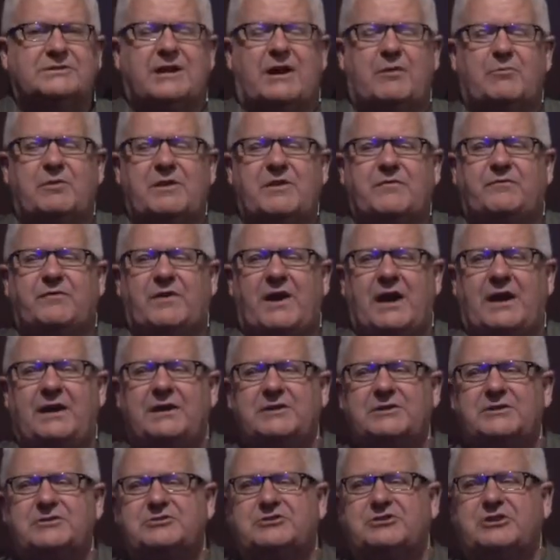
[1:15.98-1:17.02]
that we
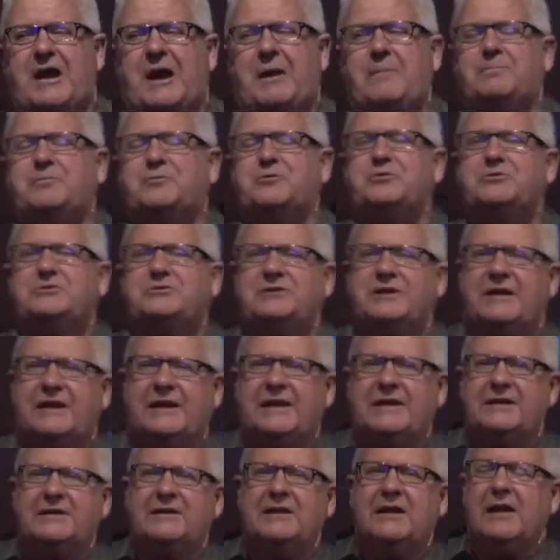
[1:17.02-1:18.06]
find in chapter
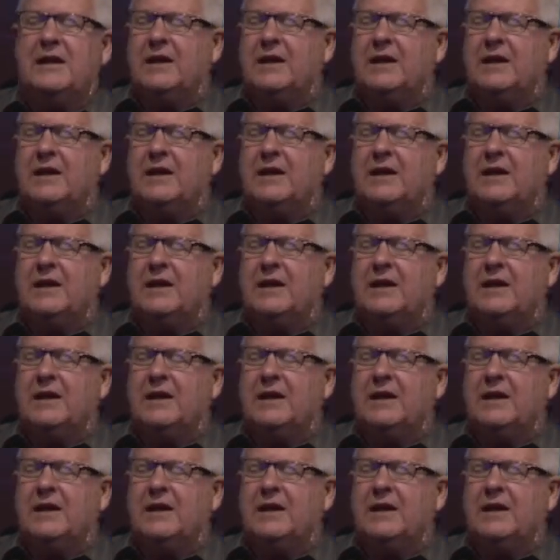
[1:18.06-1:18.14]
10